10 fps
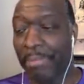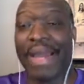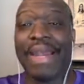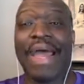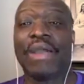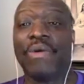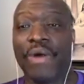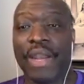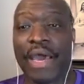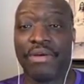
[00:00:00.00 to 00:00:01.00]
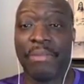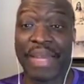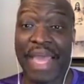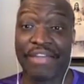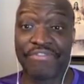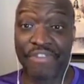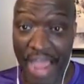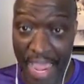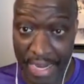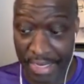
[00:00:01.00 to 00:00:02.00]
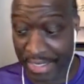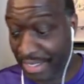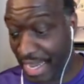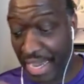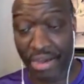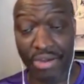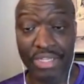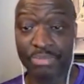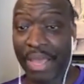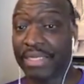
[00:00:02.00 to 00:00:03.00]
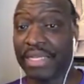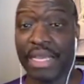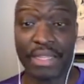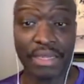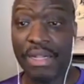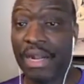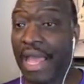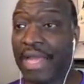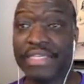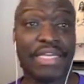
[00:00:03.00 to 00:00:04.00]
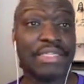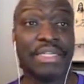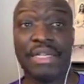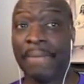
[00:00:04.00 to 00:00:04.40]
by not going out on Black Friday to tie all this back together and just